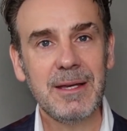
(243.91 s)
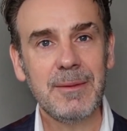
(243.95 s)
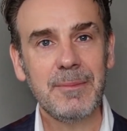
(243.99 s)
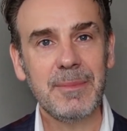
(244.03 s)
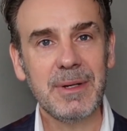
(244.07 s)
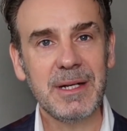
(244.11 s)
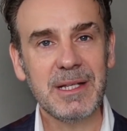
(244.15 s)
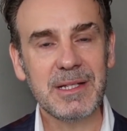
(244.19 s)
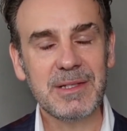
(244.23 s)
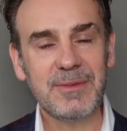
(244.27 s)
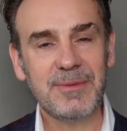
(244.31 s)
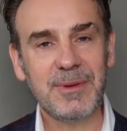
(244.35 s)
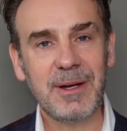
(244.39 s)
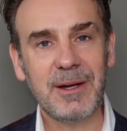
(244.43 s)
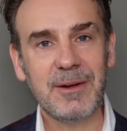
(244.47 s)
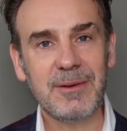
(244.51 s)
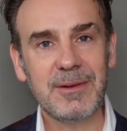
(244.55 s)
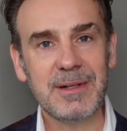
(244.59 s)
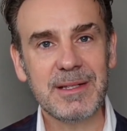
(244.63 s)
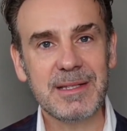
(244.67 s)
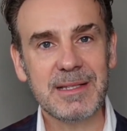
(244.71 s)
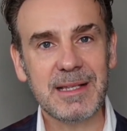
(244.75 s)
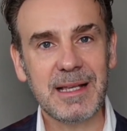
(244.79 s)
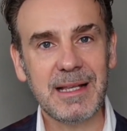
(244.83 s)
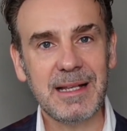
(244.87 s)
But as far
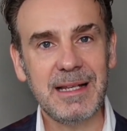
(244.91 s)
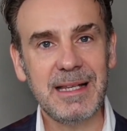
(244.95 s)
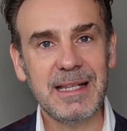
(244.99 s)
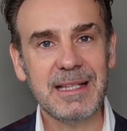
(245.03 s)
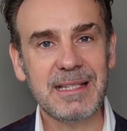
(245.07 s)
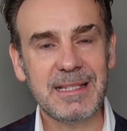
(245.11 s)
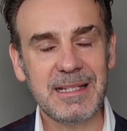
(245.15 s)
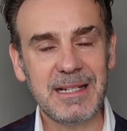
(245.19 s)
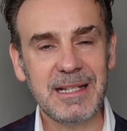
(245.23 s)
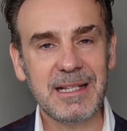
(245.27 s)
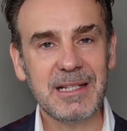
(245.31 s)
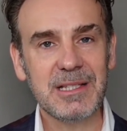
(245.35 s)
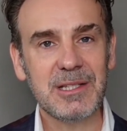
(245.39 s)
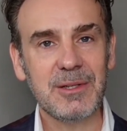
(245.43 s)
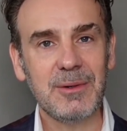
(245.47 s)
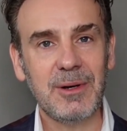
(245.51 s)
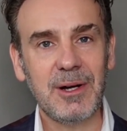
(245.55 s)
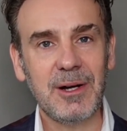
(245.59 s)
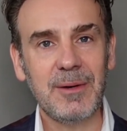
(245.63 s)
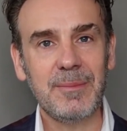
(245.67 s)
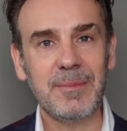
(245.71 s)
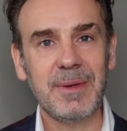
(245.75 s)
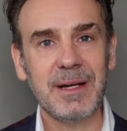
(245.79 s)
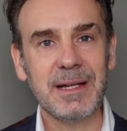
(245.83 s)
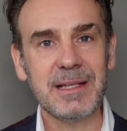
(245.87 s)
as listening to it
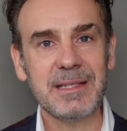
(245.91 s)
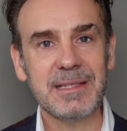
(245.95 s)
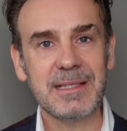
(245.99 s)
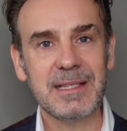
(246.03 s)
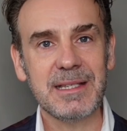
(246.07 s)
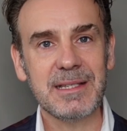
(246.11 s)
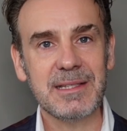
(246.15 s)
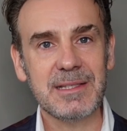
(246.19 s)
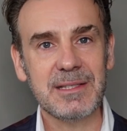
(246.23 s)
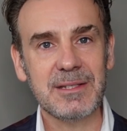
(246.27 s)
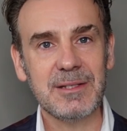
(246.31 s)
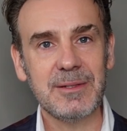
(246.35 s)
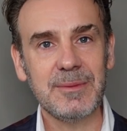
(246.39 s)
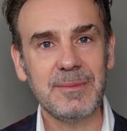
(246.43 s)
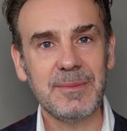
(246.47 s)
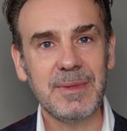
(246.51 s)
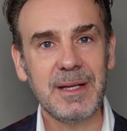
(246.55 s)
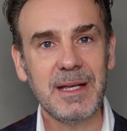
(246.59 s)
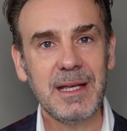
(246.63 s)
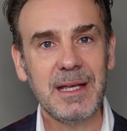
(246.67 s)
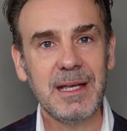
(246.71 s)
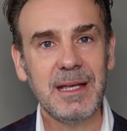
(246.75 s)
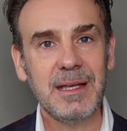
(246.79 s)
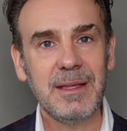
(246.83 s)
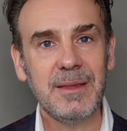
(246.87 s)
on my system,
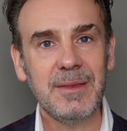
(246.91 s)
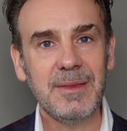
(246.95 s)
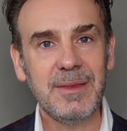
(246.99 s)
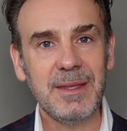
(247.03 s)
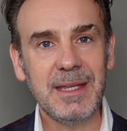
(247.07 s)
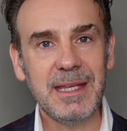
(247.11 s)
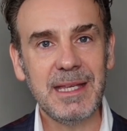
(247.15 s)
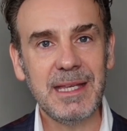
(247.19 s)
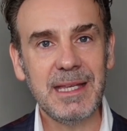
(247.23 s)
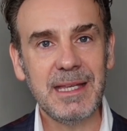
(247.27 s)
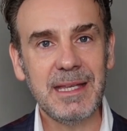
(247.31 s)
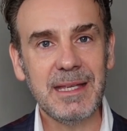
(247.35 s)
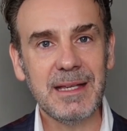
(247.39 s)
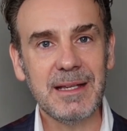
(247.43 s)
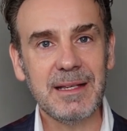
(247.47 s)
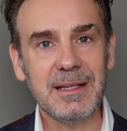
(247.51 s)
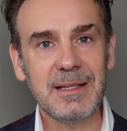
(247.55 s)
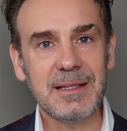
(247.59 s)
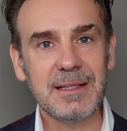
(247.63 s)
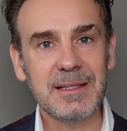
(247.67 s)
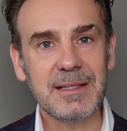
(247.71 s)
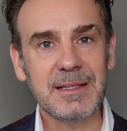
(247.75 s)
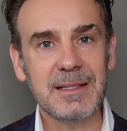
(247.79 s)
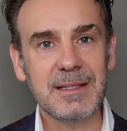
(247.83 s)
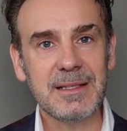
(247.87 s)
the
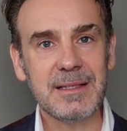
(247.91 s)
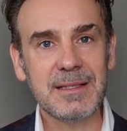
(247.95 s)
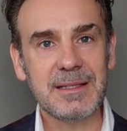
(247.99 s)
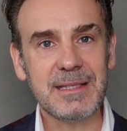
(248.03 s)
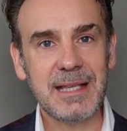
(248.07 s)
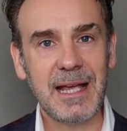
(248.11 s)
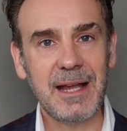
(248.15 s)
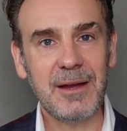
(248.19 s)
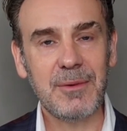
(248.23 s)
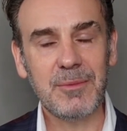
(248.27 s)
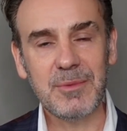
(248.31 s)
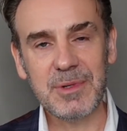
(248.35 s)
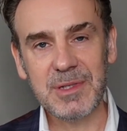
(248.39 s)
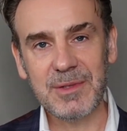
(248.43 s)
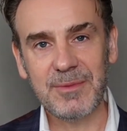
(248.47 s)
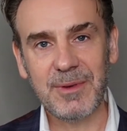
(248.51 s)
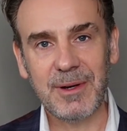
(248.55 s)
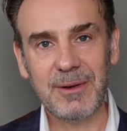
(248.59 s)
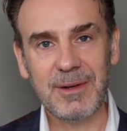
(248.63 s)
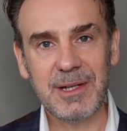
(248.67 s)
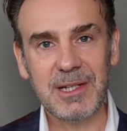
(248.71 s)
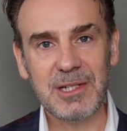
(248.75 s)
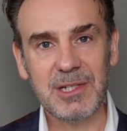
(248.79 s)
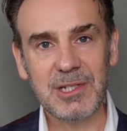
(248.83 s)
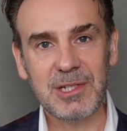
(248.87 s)
sound was
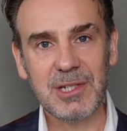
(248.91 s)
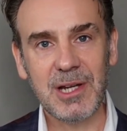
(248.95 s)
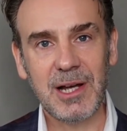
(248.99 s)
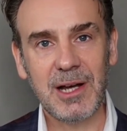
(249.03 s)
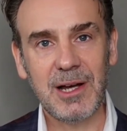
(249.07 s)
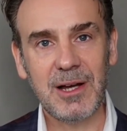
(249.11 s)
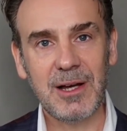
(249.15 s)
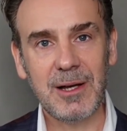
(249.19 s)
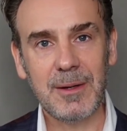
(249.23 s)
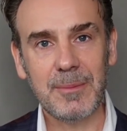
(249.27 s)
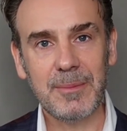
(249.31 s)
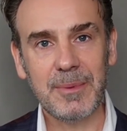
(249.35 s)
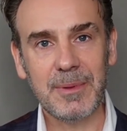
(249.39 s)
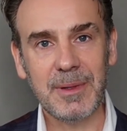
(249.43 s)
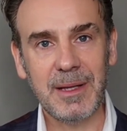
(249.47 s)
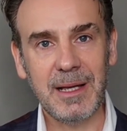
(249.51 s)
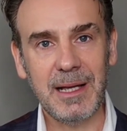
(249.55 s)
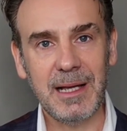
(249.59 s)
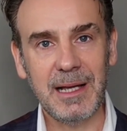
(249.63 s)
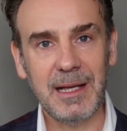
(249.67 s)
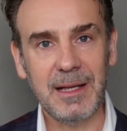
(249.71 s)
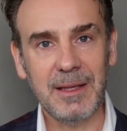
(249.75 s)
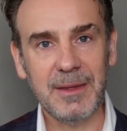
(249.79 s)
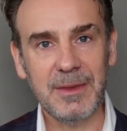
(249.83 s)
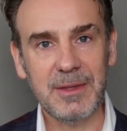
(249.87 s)
very sharp,
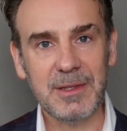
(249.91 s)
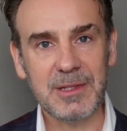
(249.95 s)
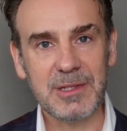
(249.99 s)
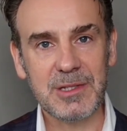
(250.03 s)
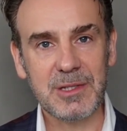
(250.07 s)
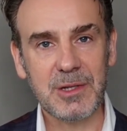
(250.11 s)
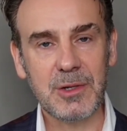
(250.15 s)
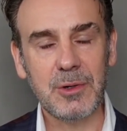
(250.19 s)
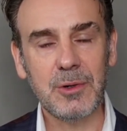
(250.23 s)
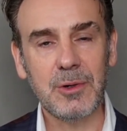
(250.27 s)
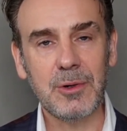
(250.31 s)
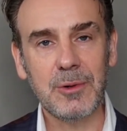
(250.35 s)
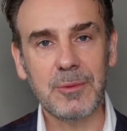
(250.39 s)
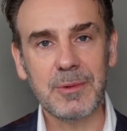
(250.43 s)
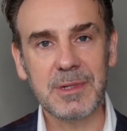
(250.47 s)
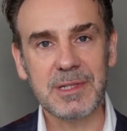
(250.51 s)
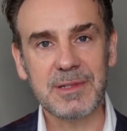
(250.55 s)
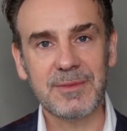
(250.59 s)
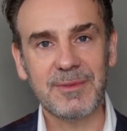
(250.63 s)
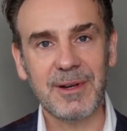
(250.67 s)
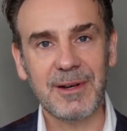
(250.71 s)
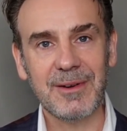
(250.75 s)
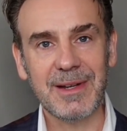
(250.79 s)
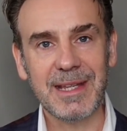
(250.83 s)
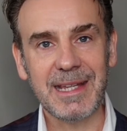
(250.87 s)
the score was
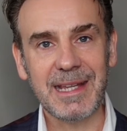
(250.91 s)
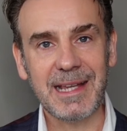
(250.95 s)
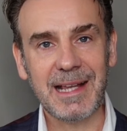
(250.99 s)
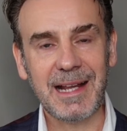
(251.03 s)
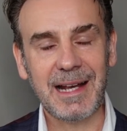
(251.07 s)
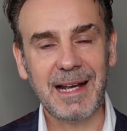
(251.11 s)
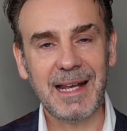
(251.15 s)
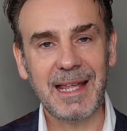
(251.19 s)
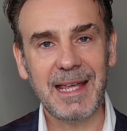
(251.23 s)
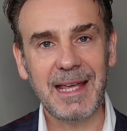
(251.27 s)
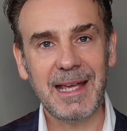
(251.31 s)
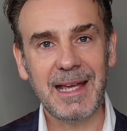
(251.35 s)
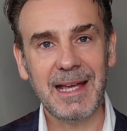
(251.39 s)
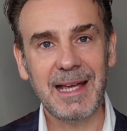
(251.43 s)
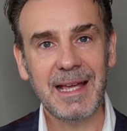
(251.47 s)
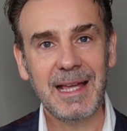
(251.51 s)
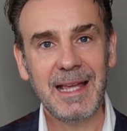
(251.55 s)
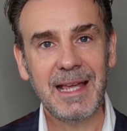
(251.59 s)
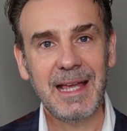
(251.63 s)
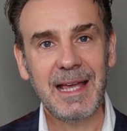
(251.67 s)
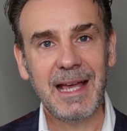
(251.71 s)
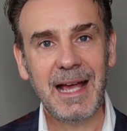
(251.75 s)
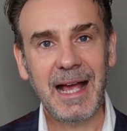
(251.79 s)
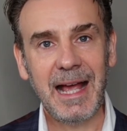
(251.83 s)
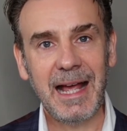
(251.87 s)
very clear,
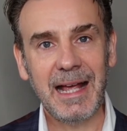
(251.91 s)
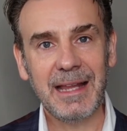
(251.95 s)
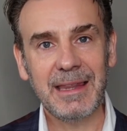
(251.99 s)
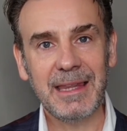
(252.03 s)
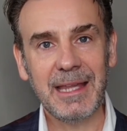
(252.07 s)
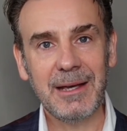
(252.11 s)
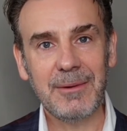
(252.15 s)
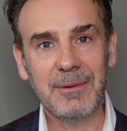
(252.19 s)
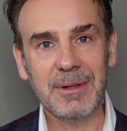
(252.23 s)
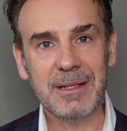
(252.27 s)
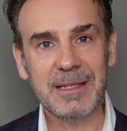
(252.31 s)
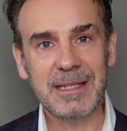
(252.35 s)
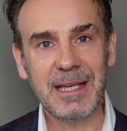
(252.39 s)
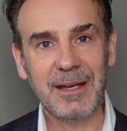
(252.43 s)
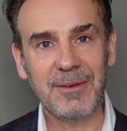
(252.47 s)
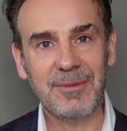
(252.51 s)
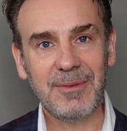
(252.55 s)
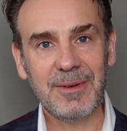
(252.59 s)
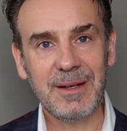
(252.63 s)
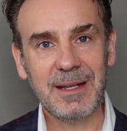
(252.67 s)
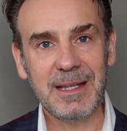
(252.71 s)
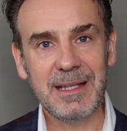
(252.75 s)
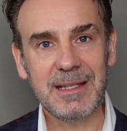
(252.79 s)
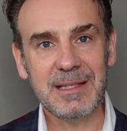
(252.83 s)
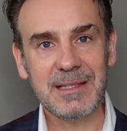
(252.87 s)
and there were
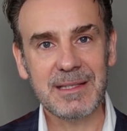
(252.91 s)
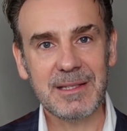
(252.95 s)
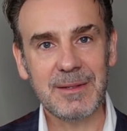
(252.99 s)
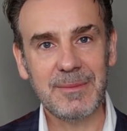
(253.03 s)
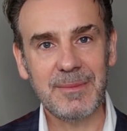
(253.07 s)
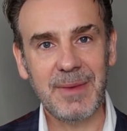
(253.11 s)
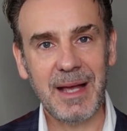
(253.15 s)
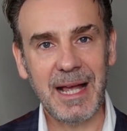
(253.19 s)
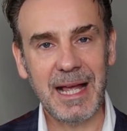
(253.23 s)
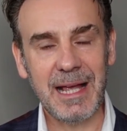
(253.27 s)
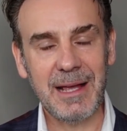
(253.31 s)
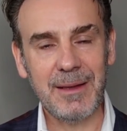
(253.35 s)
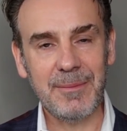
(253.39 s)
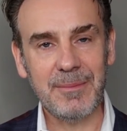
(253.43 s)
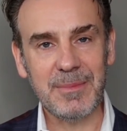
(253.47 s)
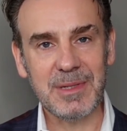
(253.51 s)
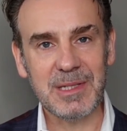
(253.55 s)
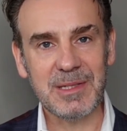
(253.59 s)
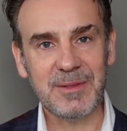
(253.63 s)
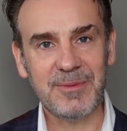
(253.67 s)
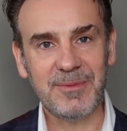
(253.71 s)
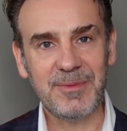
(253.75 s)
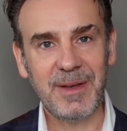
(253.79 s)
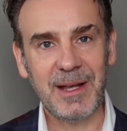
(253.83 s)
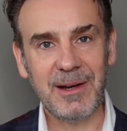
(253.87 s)
definitely some
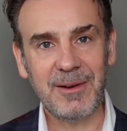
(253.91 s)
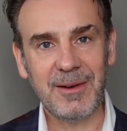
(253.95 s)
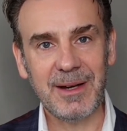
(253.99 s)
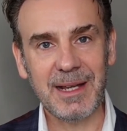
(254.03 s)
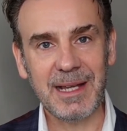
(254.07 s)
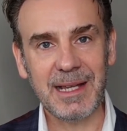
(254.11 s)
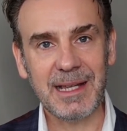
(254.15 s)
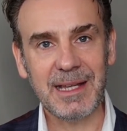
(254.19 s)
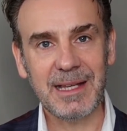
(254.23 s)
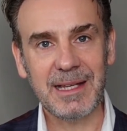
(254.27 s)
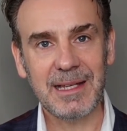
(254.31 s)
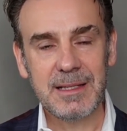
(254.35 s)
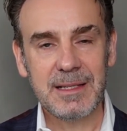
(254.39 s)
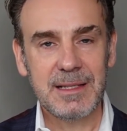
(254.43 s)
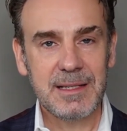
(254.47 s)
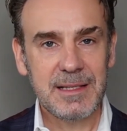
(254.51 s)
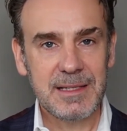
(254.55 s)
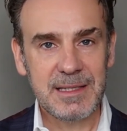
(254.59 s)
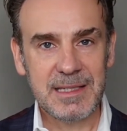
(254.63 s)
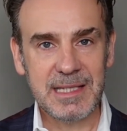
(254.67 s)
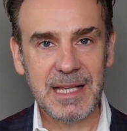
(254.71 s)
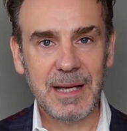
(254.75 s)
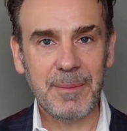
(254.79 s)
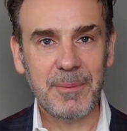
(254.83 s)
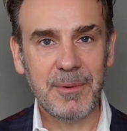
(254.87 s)
atmospheric
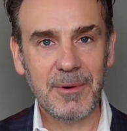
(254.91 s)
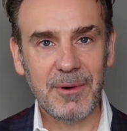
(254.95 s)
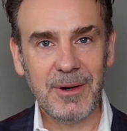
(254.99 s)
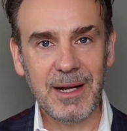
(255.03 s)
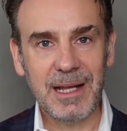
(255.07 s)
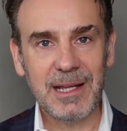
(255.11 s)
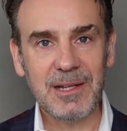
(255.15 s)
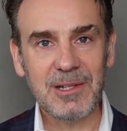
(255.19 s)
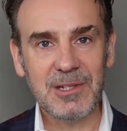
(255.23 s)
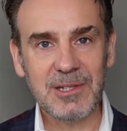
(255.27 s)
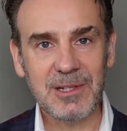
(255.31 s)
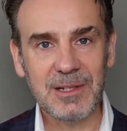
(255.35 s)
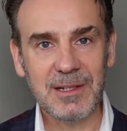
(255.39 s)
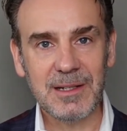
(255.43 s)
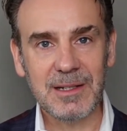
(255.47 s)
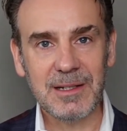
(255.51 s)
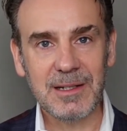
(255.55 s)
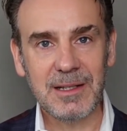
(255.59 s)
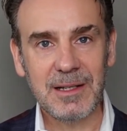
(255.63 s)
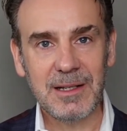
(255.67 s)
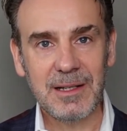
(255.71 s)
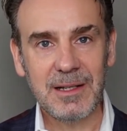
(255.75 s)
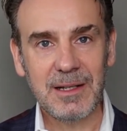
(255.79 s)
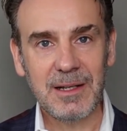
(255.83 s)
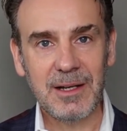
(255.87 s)
separation
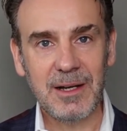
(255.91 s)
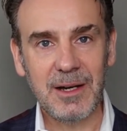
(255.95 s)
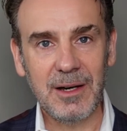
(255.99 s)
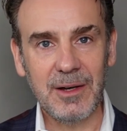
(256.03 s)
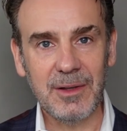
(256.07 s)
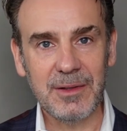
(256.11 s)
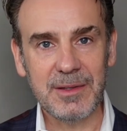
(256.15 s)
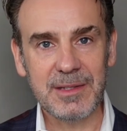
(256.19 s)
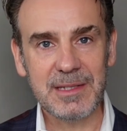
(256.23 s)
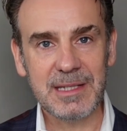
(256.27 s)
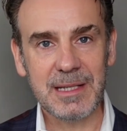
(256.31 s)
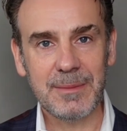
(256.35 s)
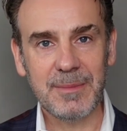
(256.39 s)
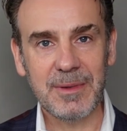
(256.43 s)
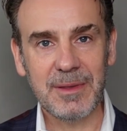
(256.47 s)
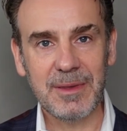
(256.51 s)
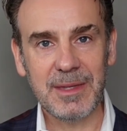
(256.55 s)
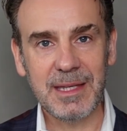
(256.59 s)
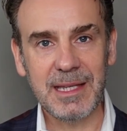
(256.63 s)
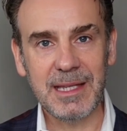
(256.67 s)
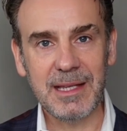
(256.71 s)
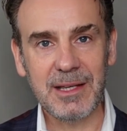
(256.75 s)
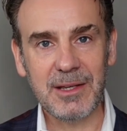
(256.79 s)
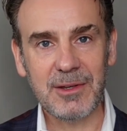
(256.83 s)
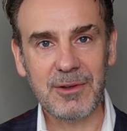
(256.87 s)
on some of
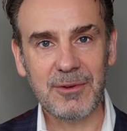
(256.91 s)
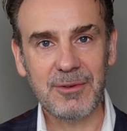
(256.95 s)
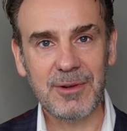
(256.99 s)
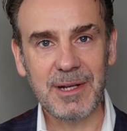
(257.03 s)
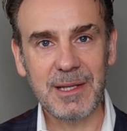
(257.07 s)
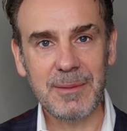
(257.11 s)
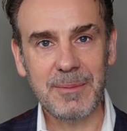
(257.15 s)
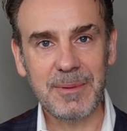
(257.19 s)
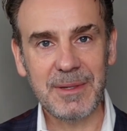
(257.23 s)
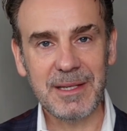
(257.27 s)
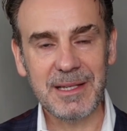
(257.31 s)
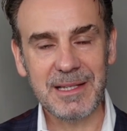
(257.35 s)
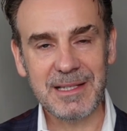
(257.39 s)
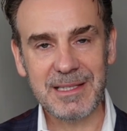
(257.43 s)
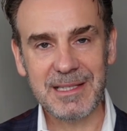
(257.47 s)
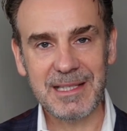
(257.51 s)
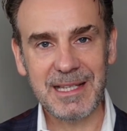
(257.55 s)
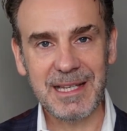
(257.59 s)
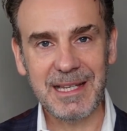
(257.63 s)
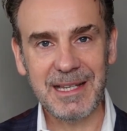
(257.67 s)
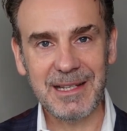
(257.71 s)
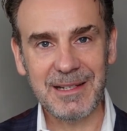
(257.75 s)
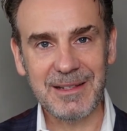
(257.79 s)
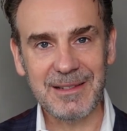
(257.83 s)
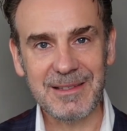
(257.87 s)
the creepier
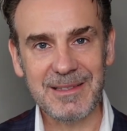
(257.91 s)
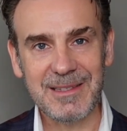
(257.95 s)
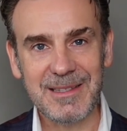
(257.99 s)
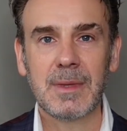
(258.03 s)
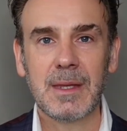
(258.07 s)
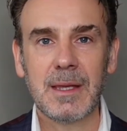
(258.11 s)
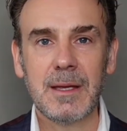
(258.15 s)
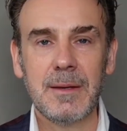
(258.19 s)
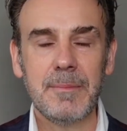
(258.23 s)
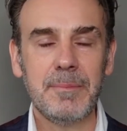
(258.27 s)
scenes.